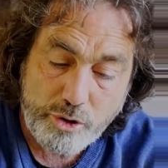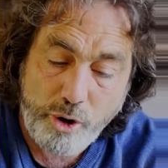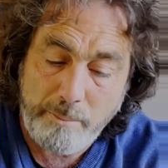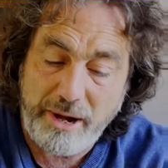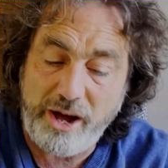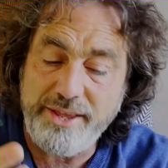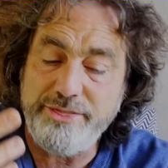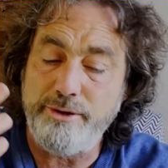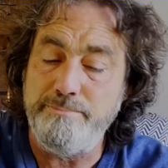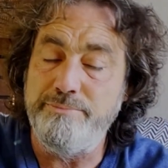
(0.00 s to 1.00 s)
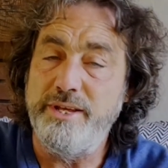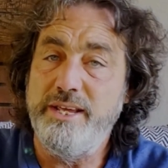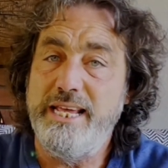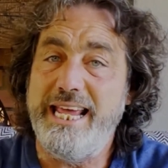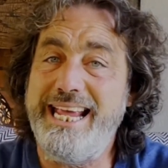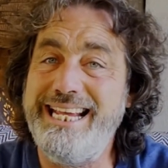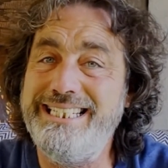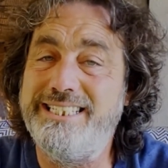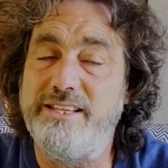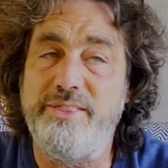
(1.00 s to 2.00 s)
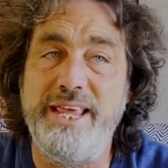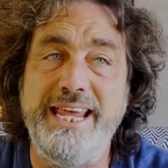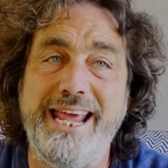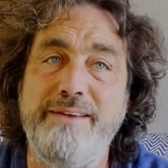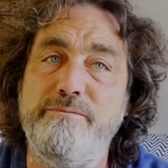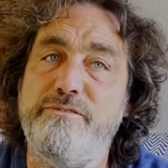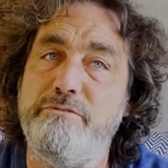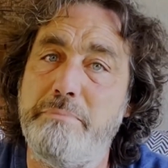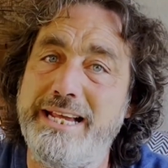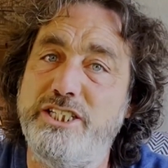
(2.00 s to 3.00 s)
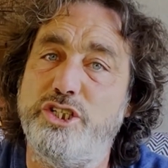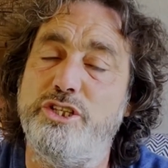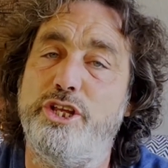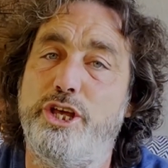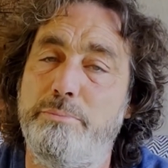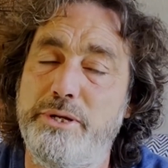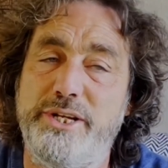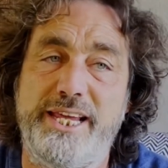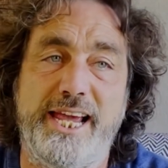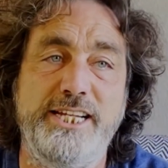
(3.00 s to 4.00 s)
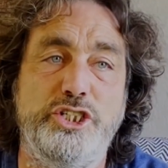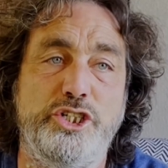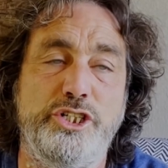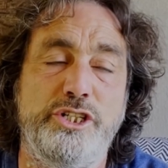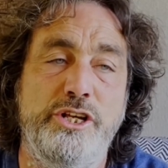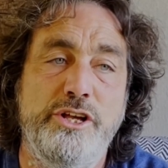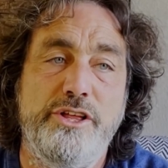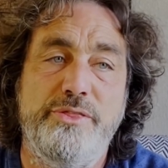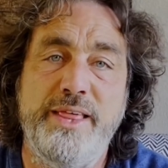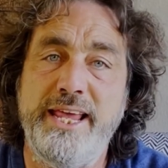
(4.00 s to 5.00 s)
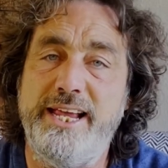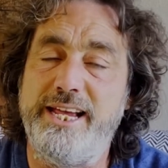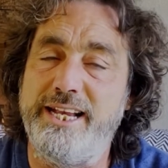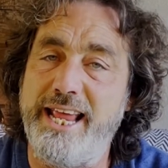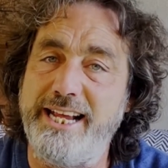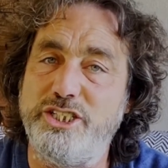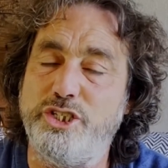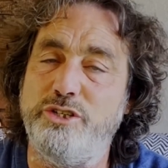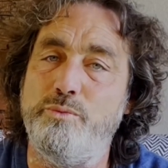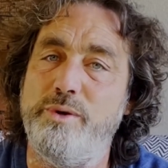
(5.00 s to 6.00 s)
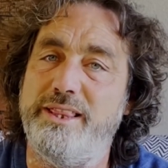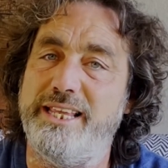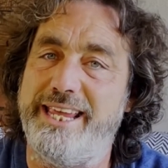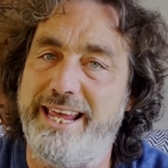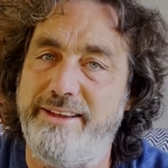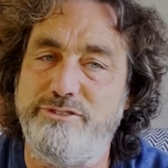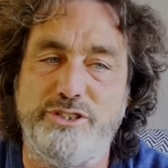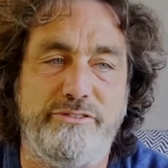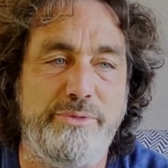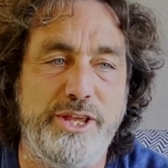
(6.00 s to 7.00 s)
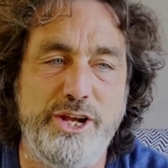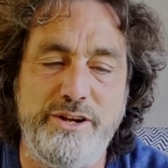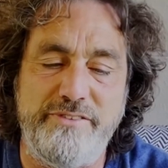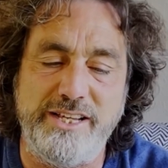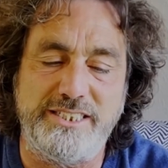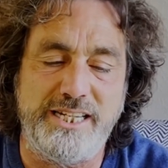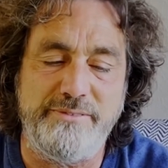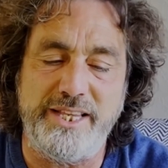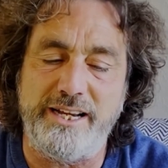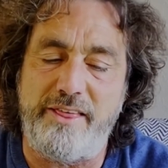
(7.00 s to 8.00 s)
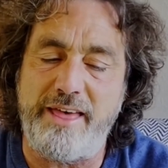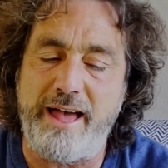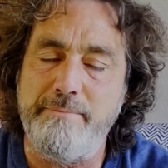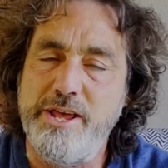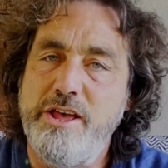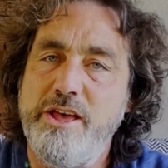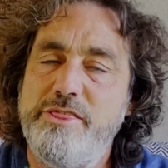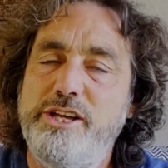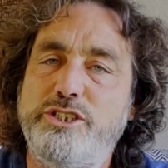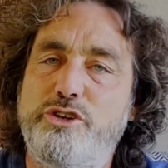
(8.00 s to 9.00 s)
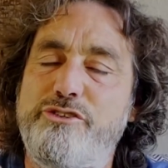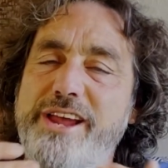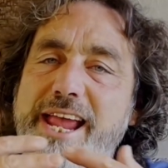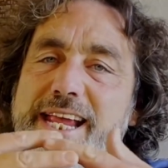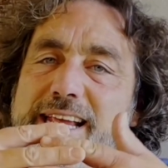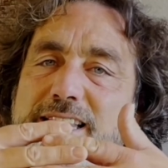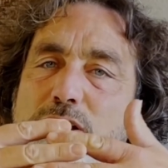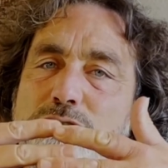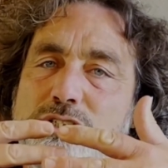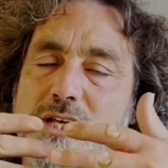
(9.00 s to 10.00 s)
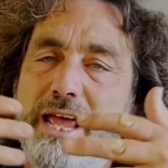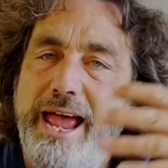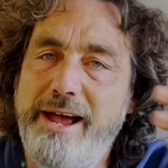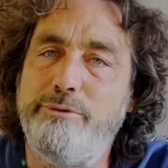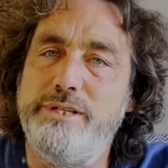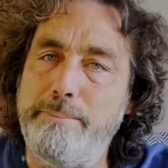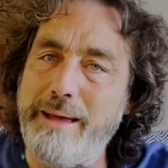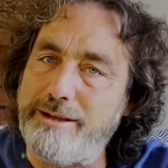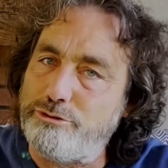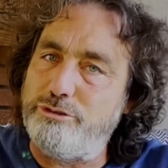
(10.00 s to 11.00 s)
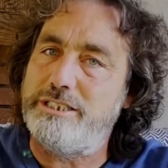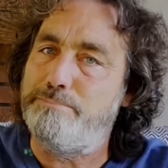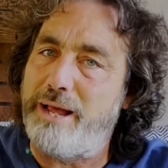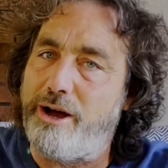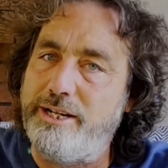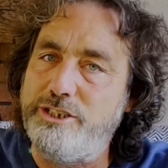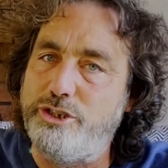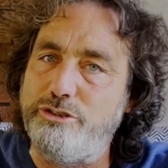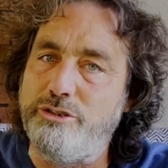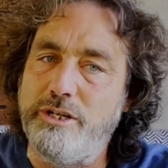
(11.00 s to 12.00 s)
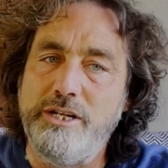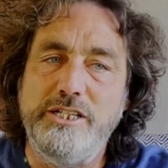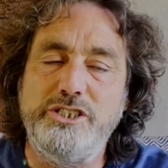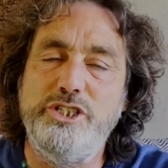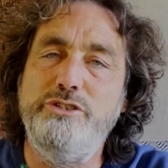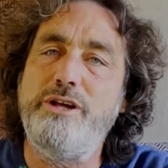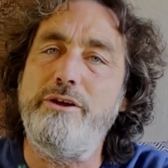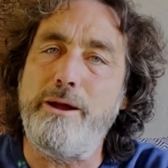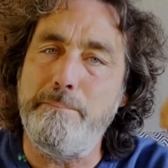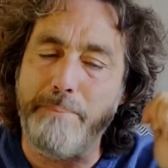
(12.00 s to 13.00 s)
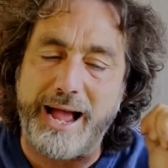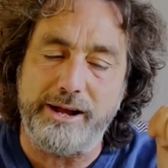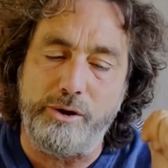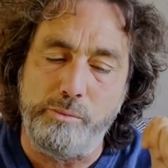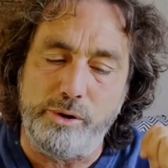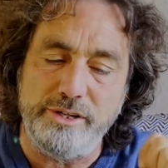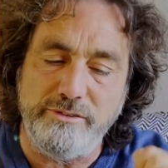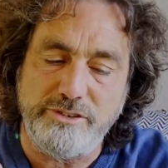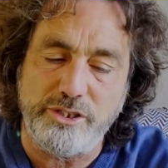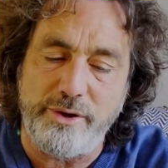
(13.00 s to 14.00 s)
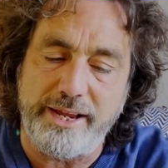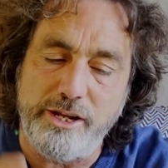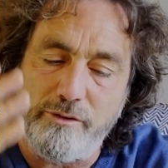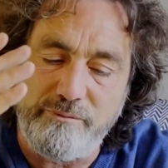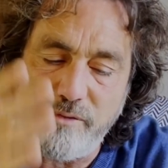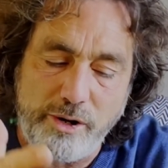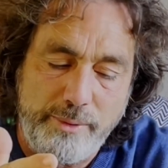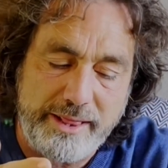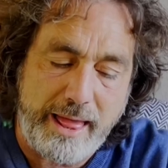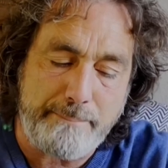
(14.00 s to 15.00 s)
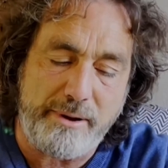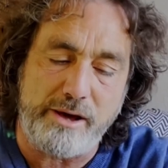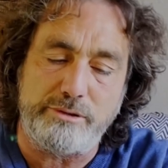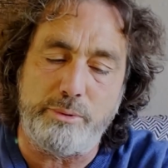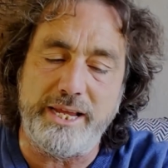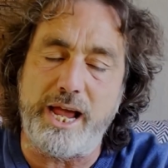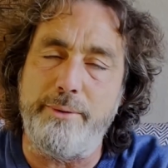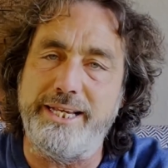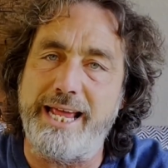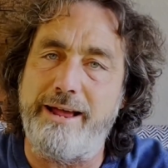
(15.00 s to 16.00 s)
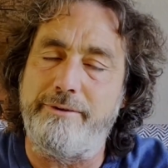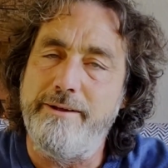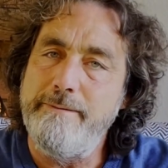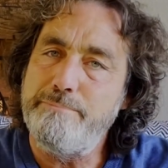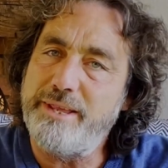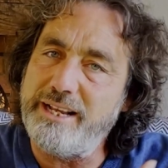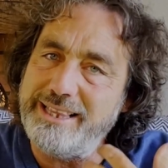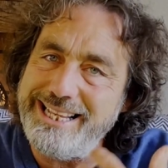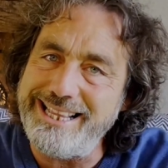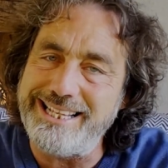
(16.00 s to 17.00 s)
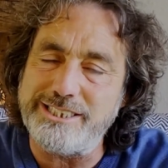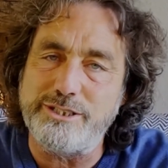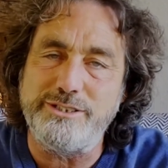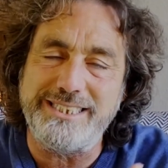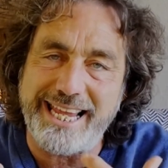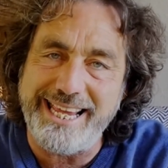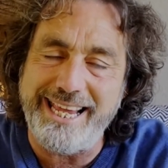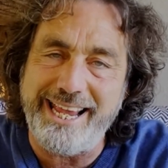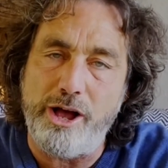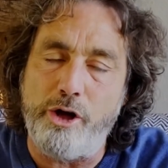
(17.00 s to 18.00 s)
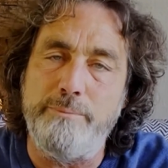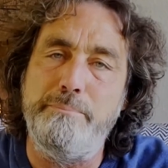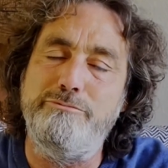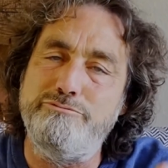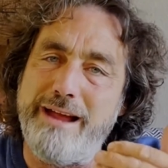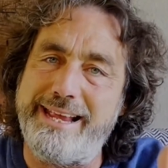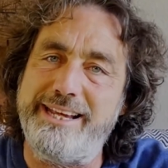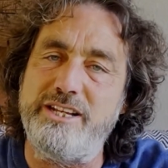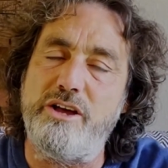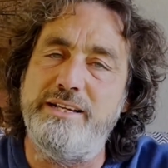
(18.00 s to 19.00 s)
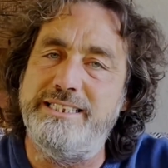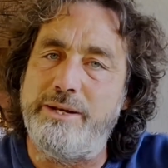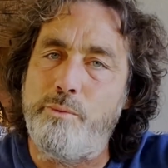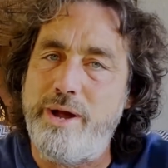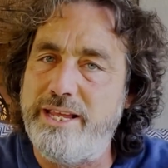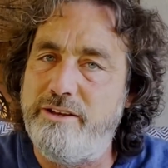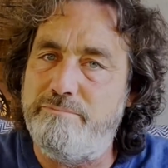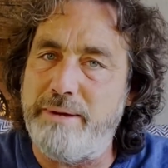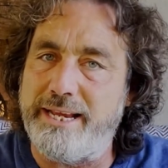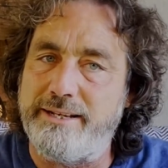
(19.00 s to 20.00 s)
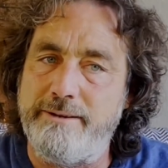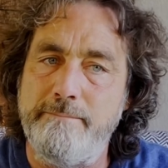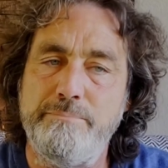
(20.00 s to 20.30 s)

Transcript: or behind them is the information, the communication, the connection with the gifts from the universe and everything like that, that's created those healthy boundaries behind you so you don't go back on what you're doing. You're following that pathway going down. And I think that's taking it on, but recognizing where you've been,